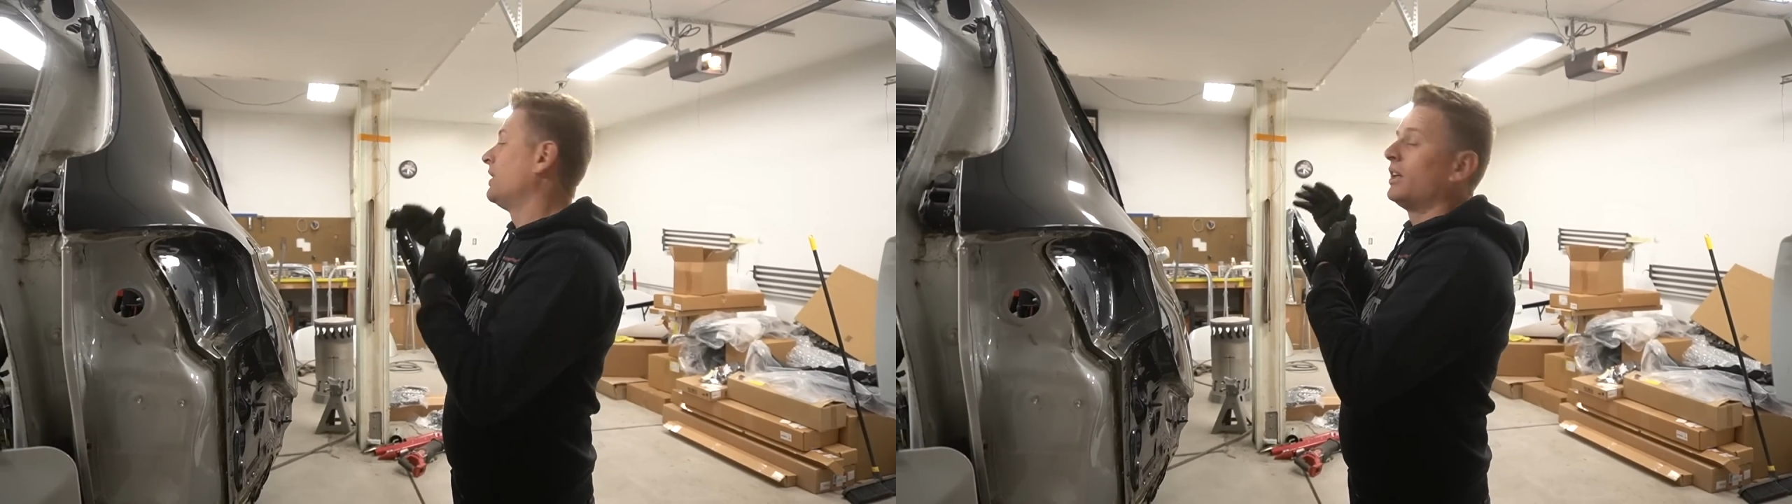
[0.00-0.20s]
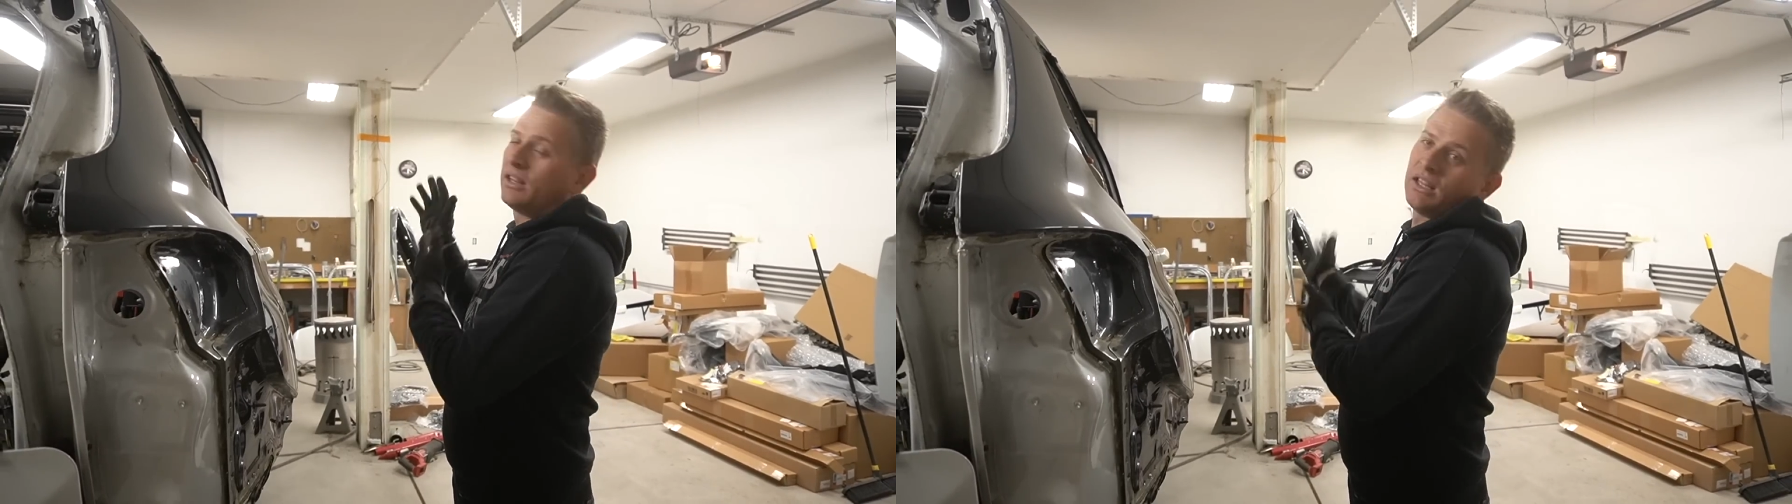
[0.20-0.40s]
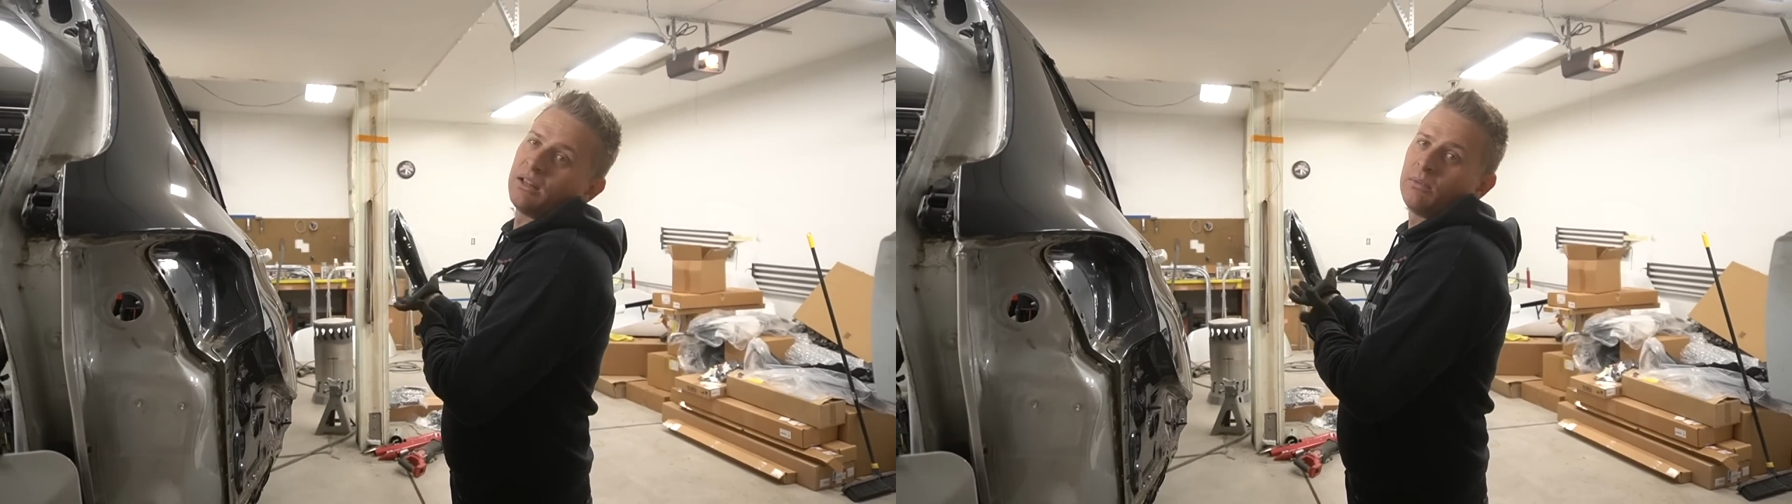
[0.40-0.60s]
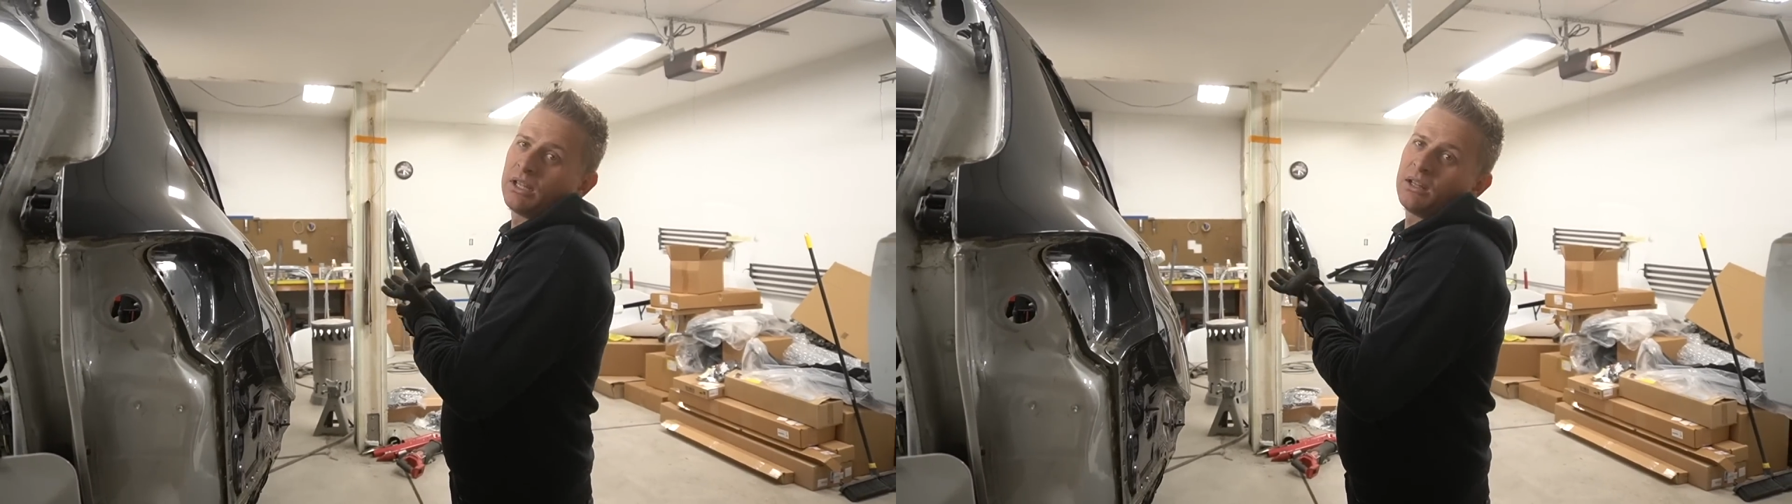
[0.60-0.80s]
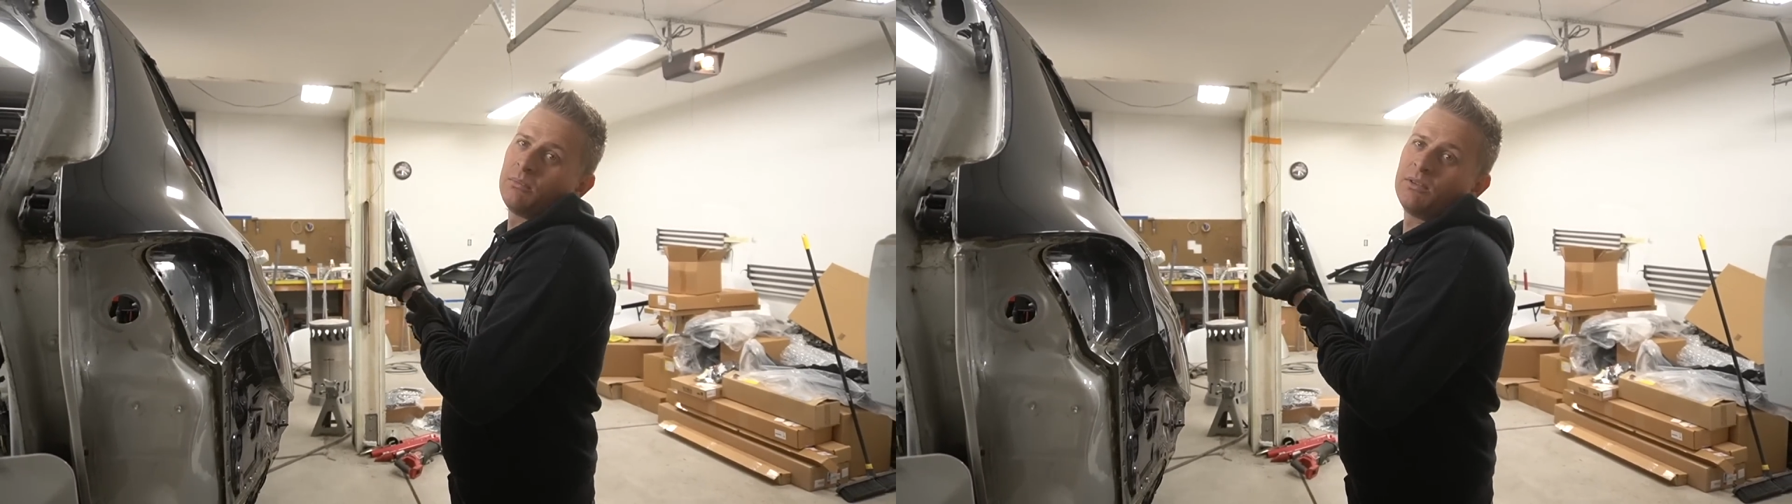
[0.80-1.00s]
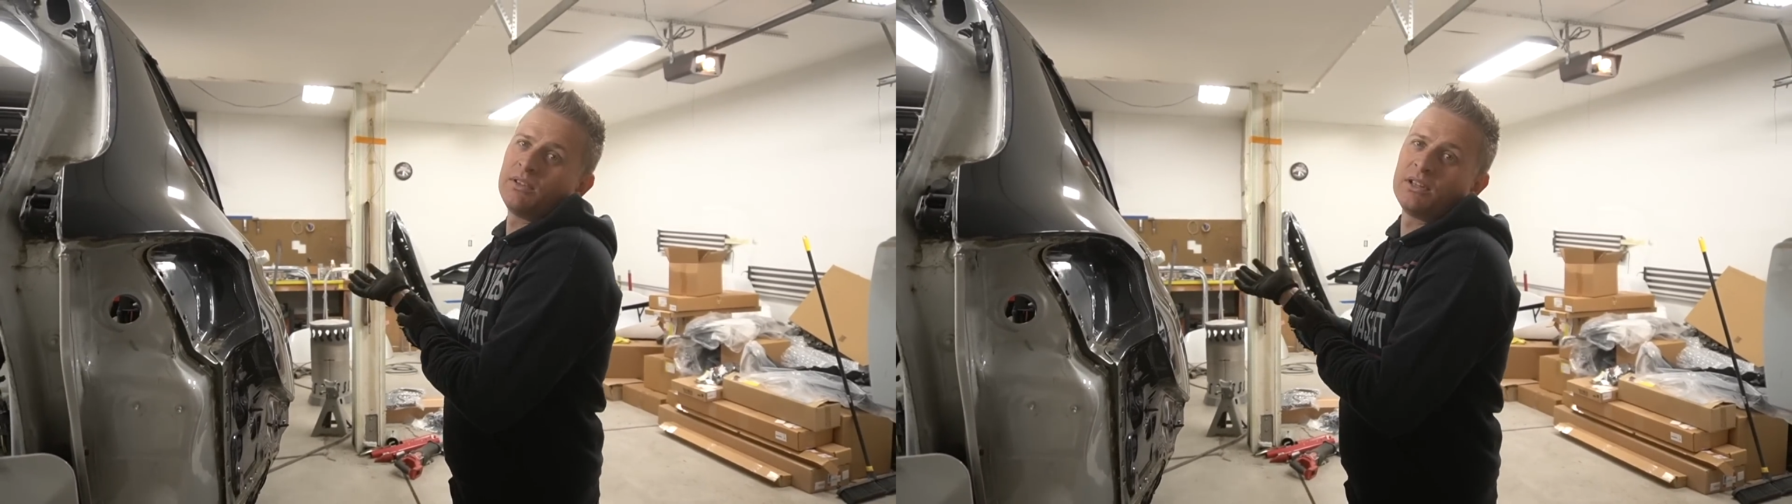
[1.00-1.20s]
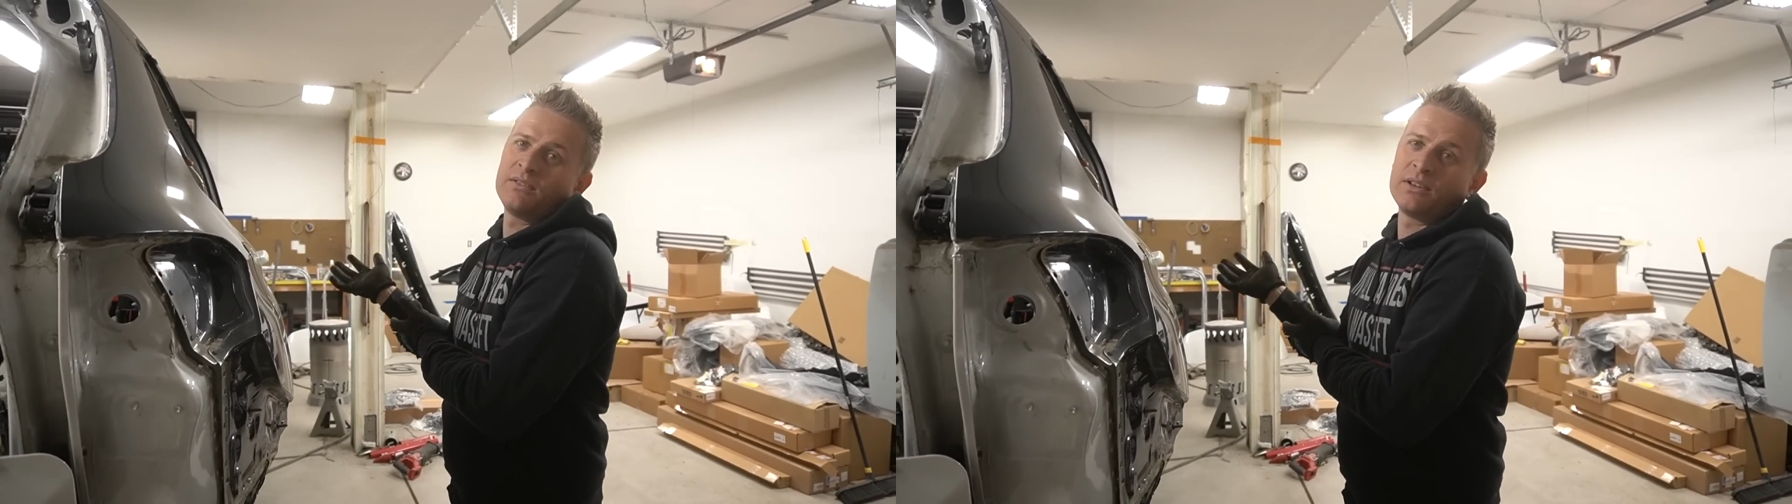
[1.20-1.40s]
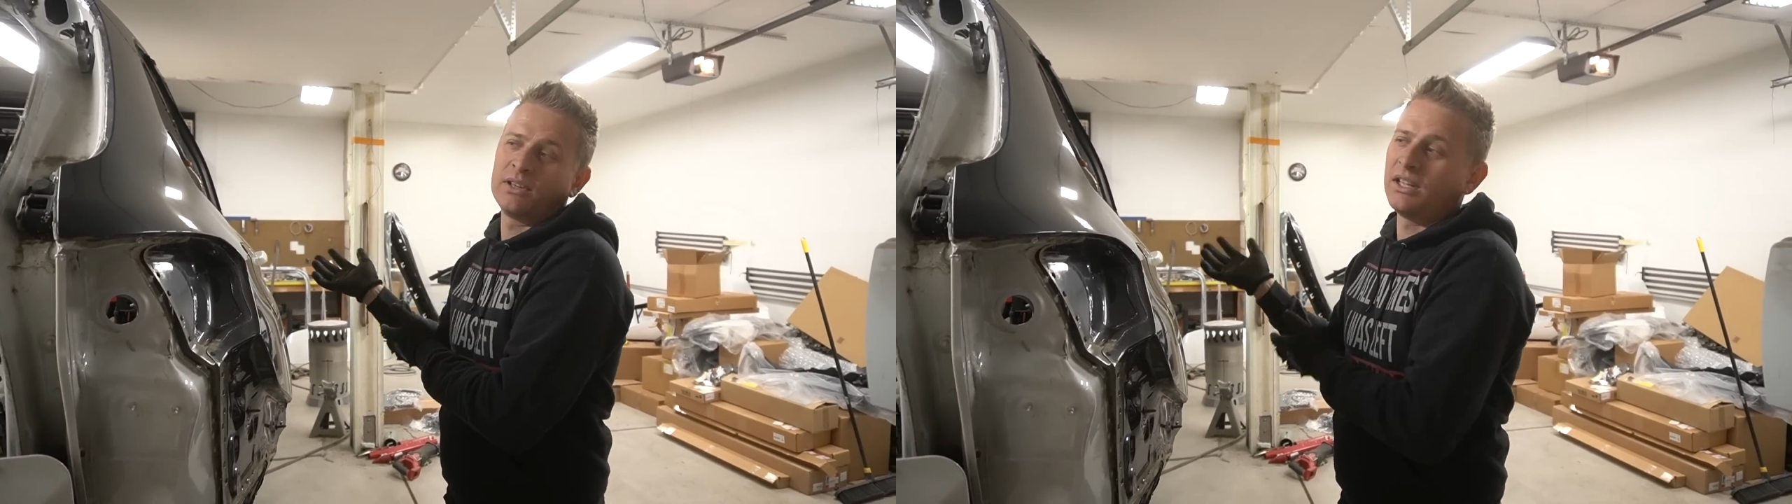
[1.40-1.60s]
and then we can move on the
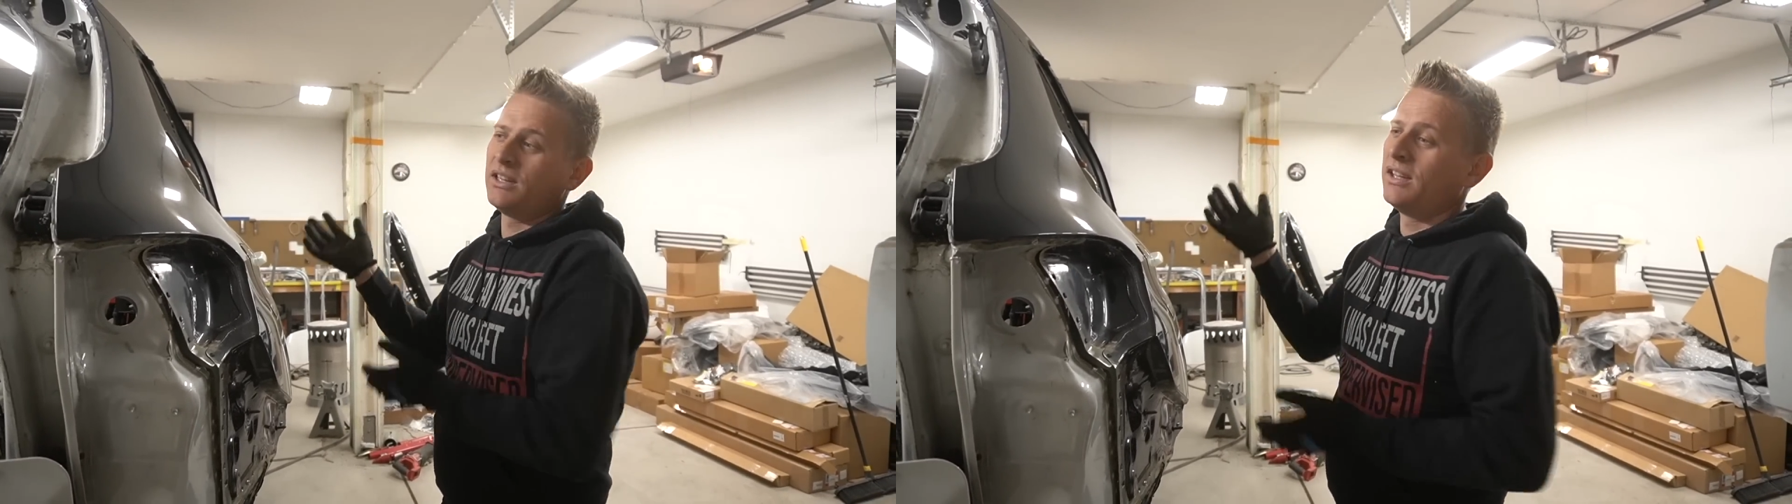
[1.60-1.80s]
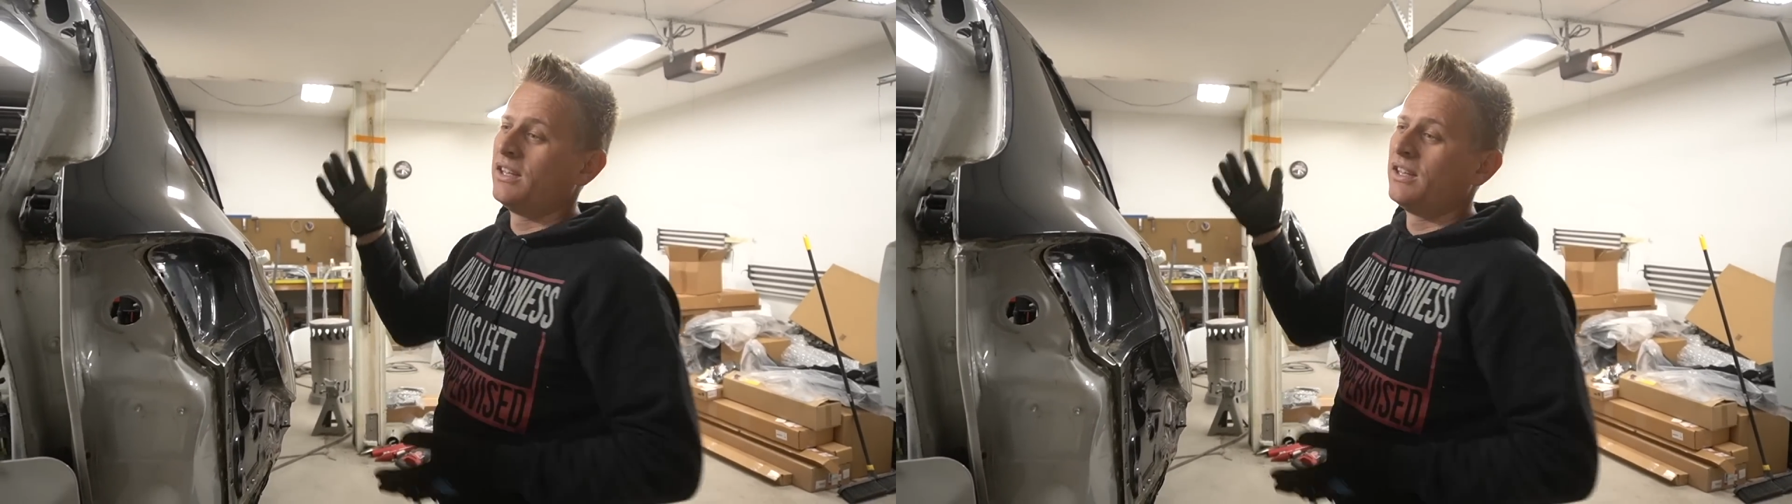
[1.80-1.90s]
front end.